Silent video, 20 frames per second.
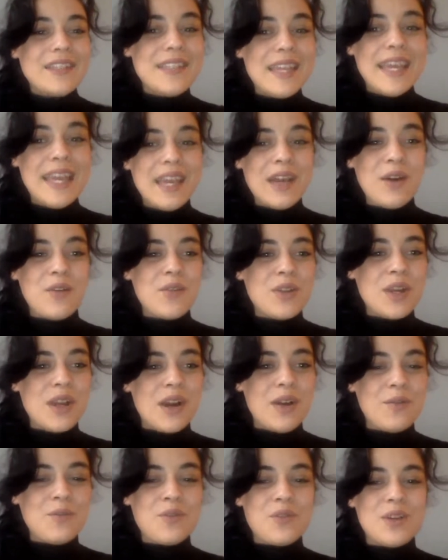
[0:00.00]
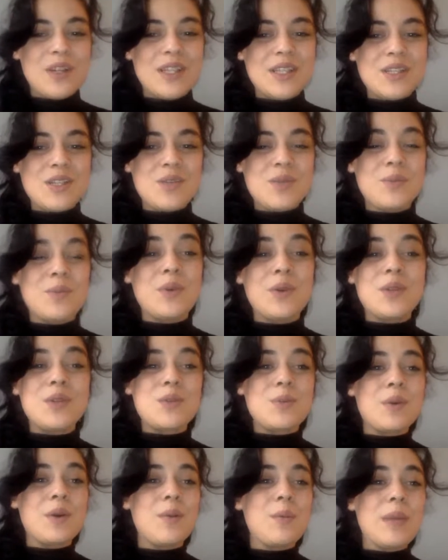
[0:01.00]
day of the conference,
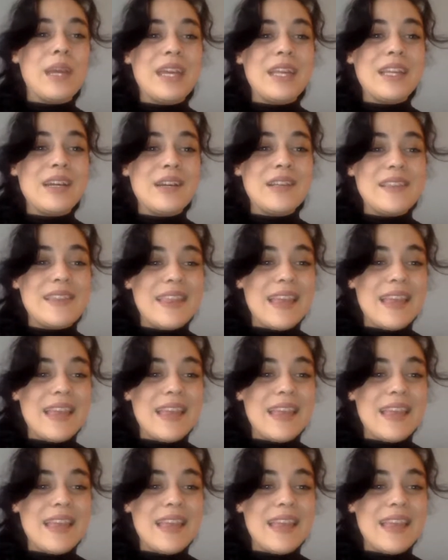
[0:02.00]
which will be